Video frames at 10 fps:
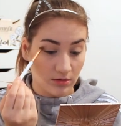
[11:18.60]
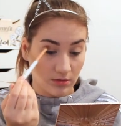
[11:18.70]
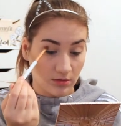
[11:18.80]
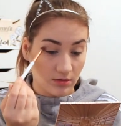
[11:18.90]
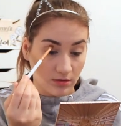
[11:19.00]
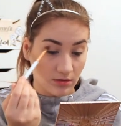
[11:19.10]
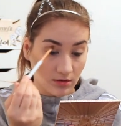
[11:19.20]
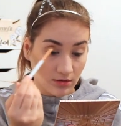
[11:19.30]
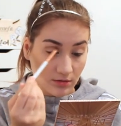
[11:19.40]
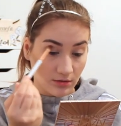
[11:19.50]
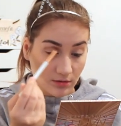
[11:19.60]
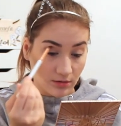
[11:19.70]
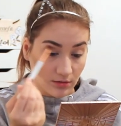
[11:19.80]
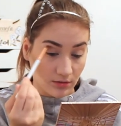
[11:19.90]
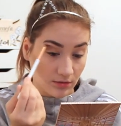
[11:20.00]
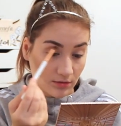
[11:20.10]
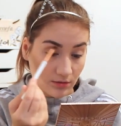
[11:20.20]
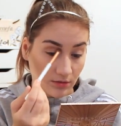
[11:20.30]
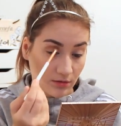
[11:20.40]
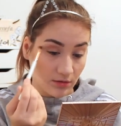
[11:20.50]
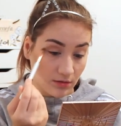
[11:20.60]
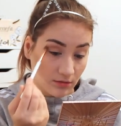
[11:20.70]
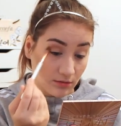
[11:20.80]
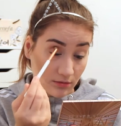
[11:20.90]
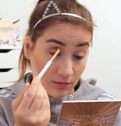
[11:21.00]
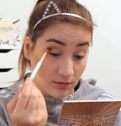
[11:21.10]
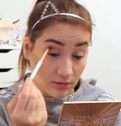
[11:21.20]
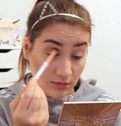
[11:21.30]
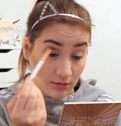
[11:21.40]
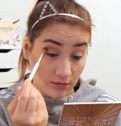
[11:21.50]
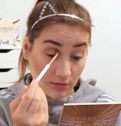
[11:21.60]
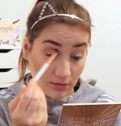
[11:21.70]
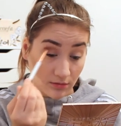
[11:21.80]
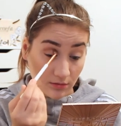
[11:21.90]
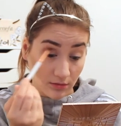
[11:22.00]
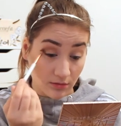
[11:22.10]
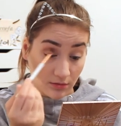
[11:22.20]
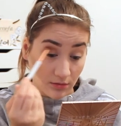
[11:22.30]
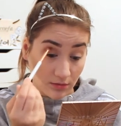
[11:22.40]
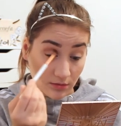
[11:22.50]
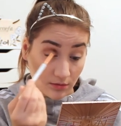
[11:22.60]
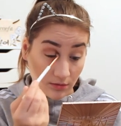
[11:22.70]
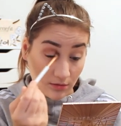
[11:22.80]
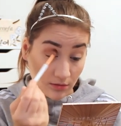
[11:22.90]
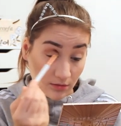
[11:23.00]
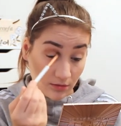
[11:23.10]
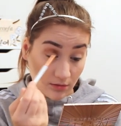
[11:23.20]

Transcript: (no one is talking)